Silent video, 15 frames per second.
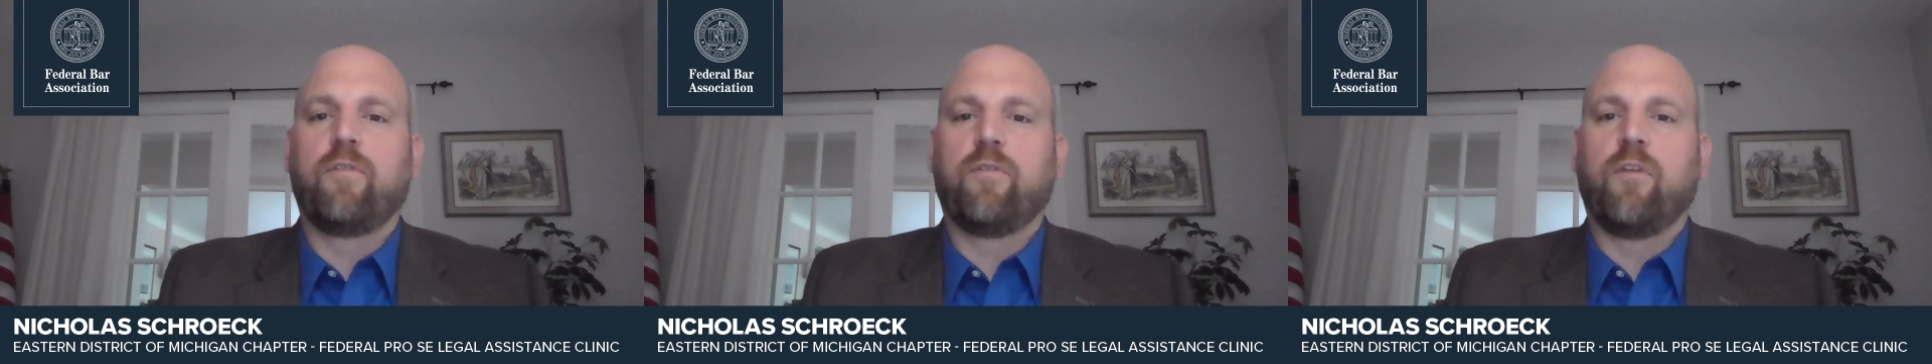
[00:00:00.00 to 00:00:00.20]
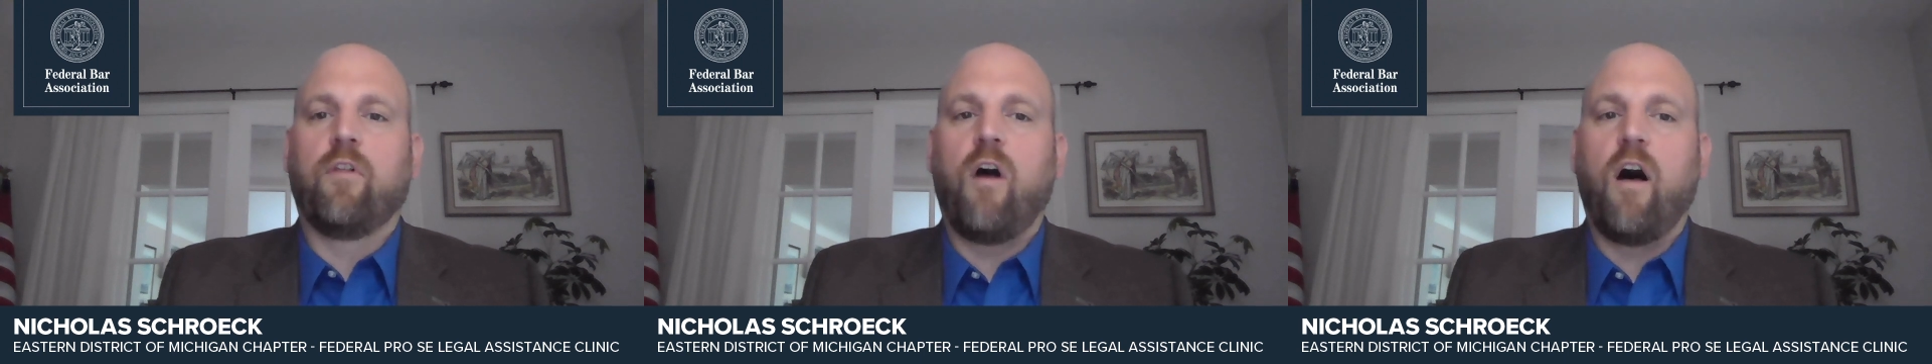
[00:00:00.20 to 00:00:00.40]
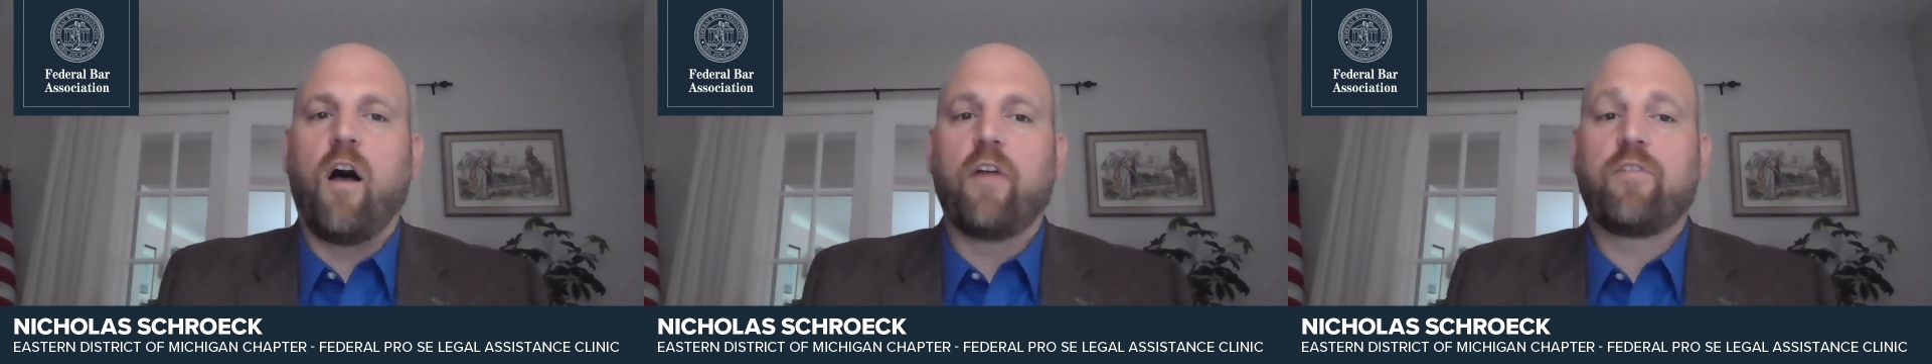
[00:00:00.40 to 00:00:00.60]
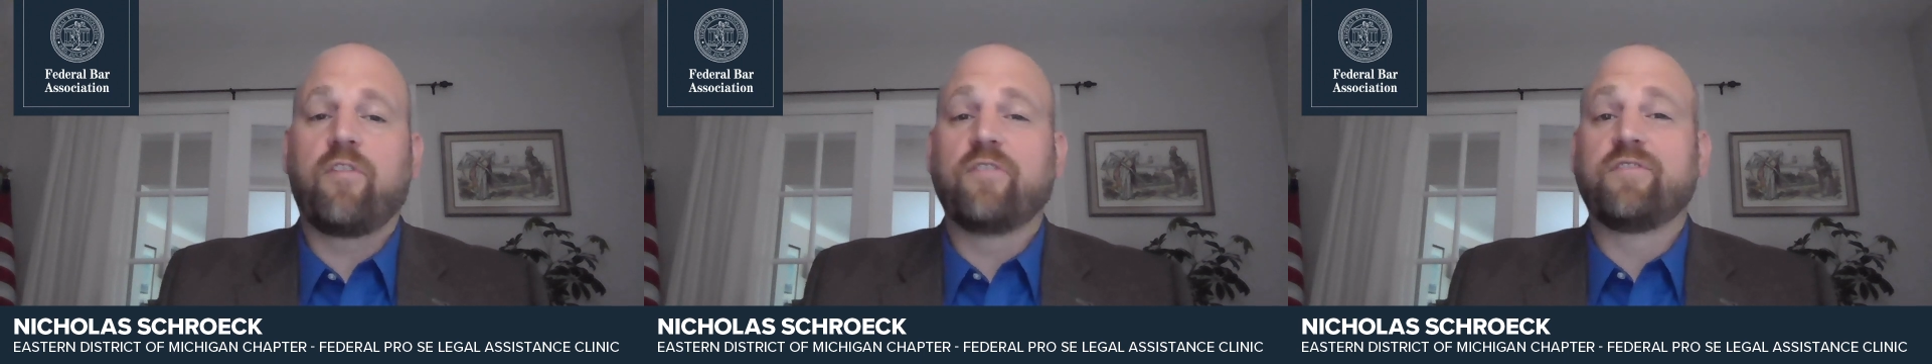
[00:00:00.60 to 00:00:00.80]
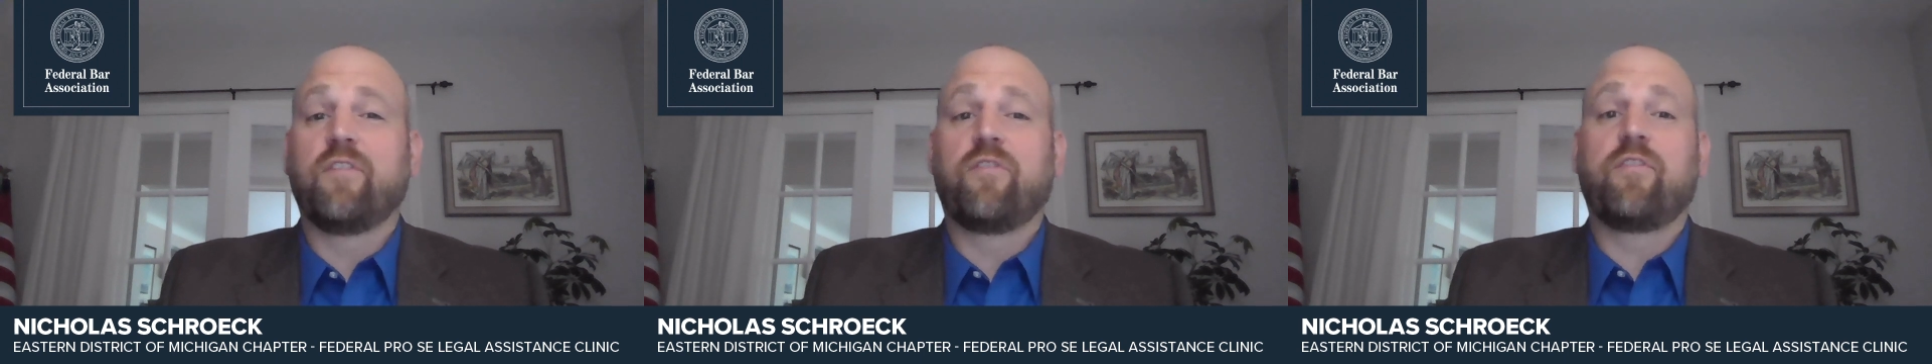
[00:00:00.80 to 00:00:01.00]
of the law,
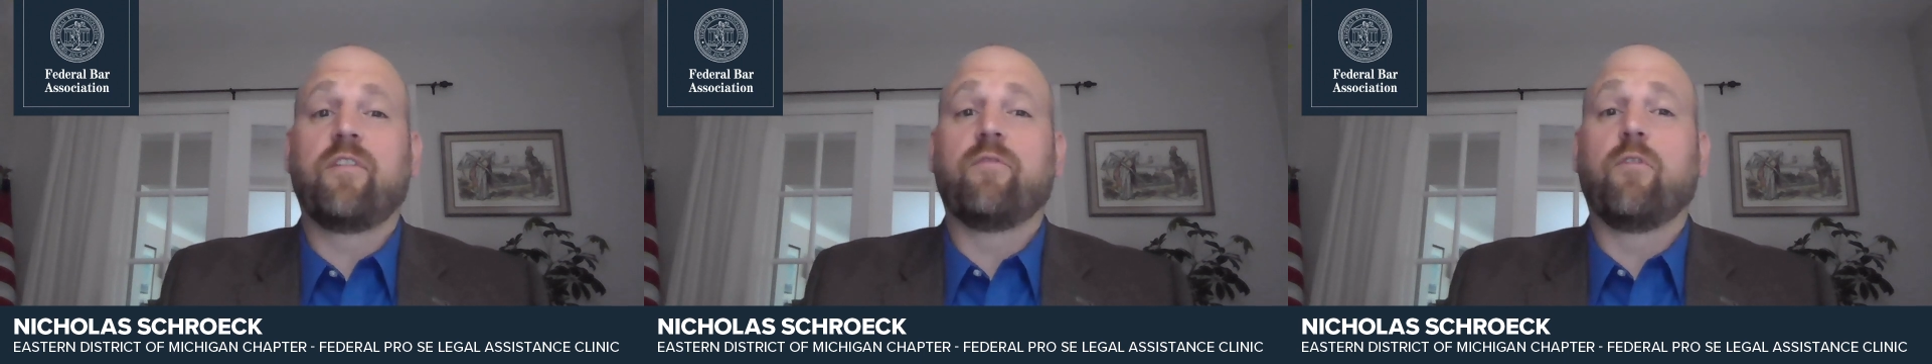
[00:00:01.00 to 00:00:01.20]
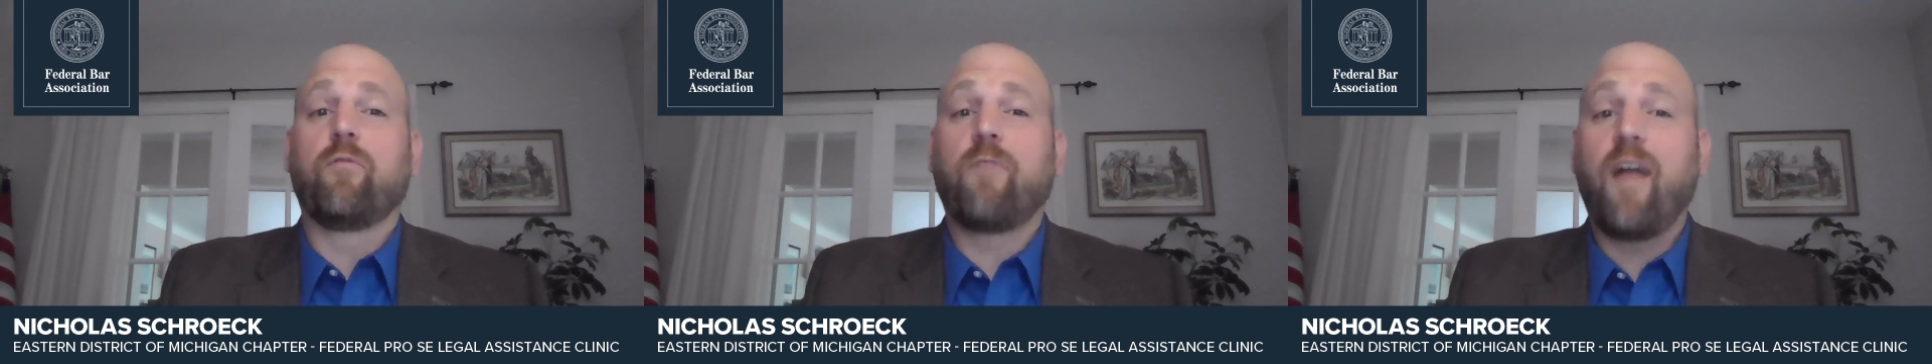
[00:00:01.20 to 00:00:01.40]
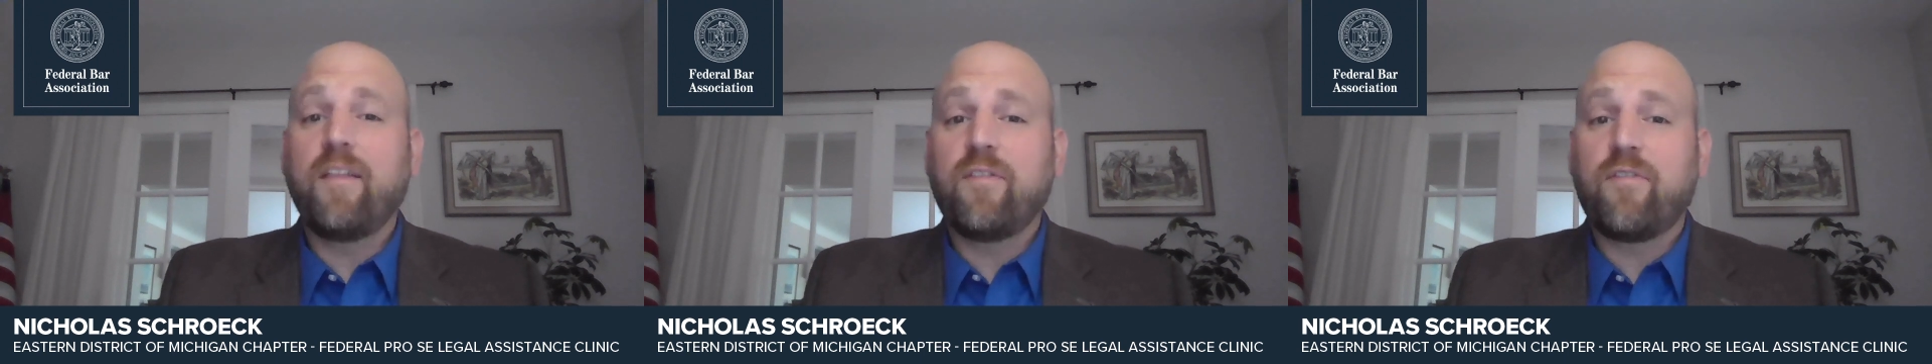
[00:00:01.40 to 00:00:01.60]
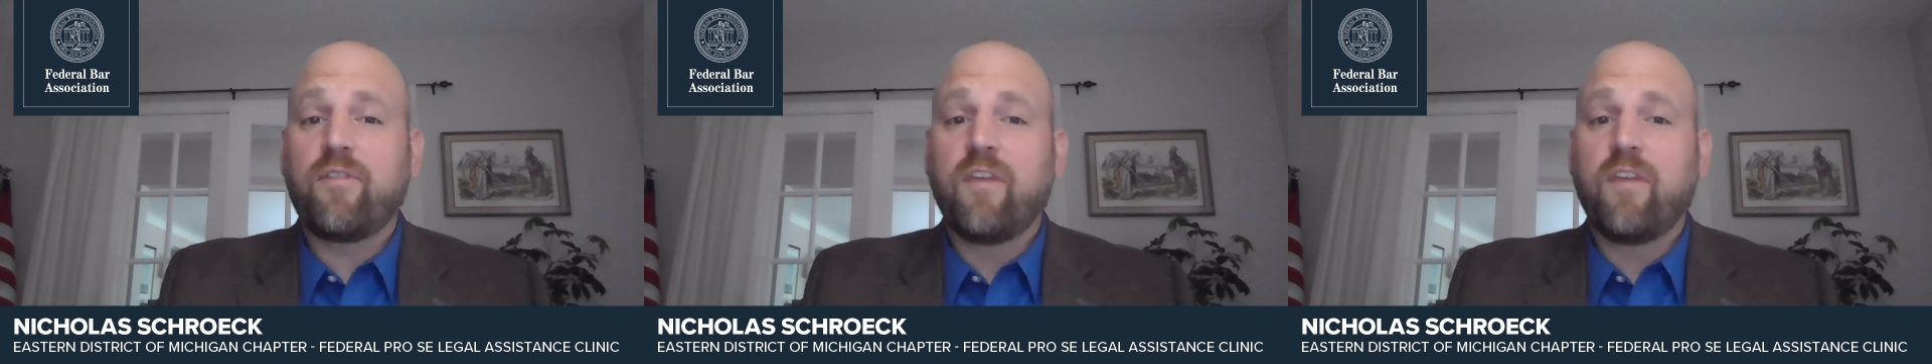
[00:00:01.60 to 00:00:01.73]
such as civil rights,